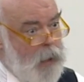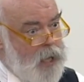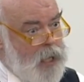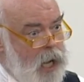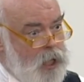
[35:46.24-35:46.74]

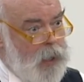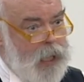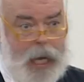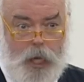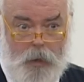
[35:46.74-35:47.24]
about how to
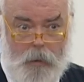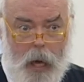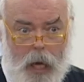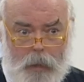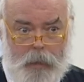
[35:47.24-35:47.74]
engage with
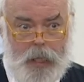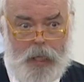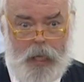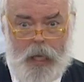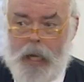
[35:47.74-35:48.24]
Parliament,
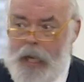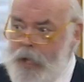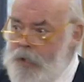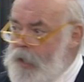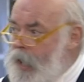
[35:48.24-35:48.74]

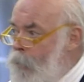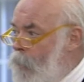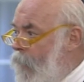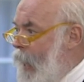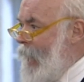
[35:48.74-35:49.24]
is that they
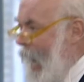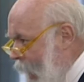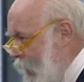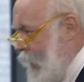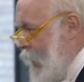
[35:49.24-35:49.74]
provide
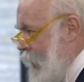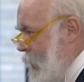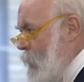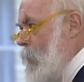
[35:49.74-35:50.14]
access to the